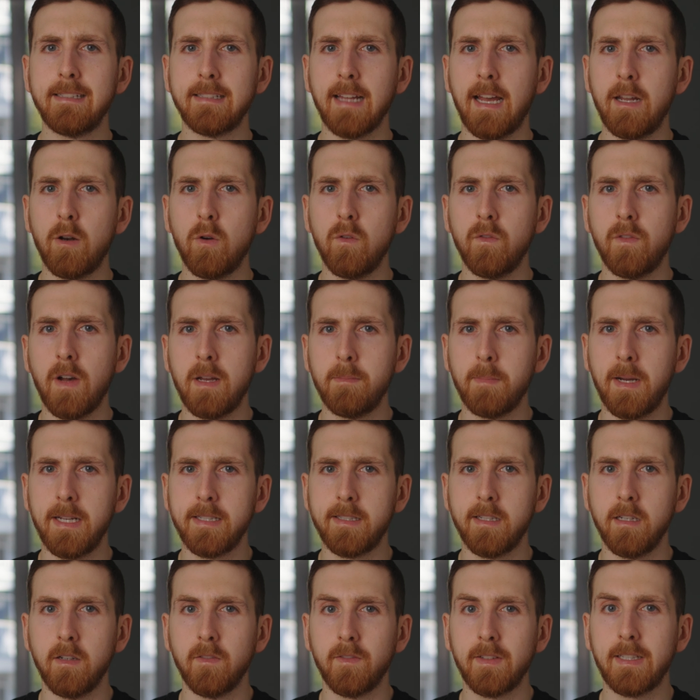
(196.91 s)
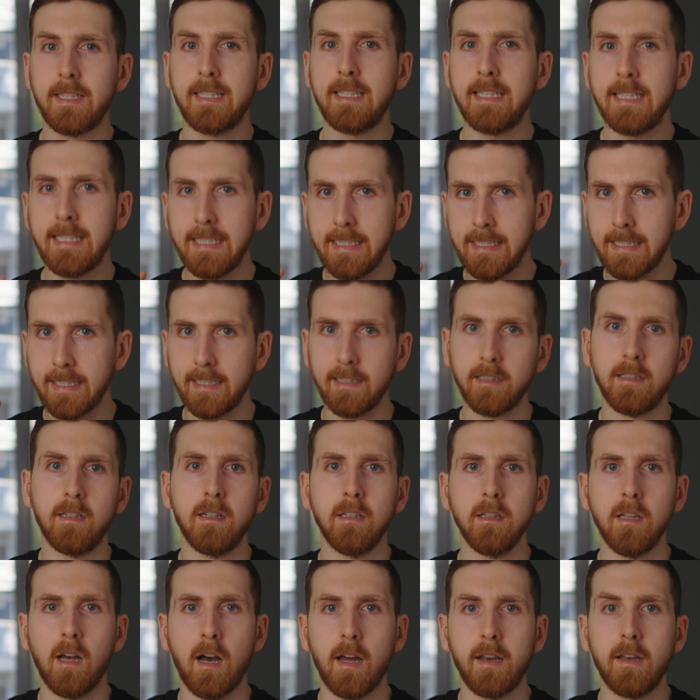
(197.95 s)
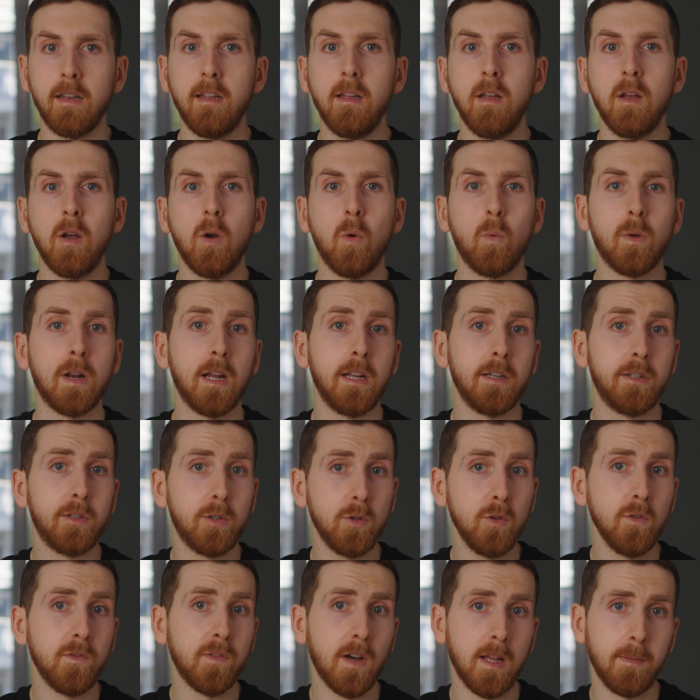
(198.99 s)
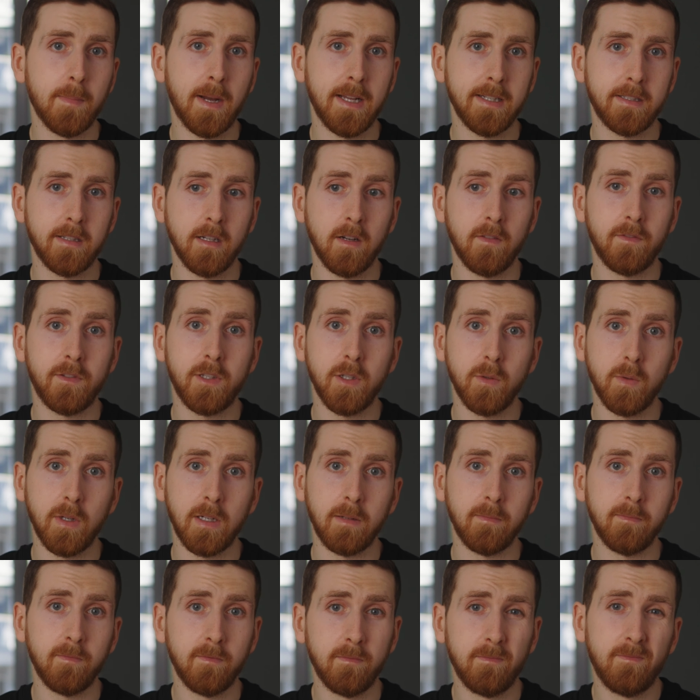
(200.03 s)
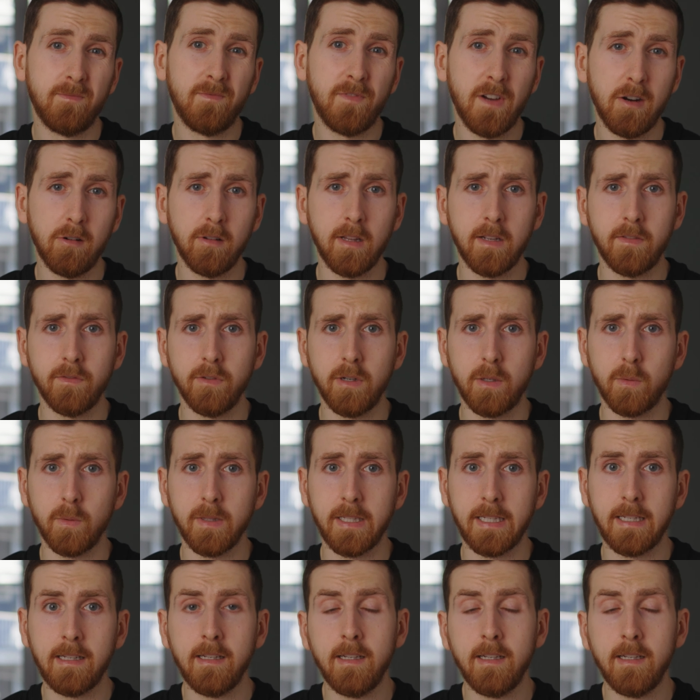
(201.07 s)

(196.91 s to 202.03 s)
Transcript: I don't find myself keying a lot. What I do find myself doing fairly frequently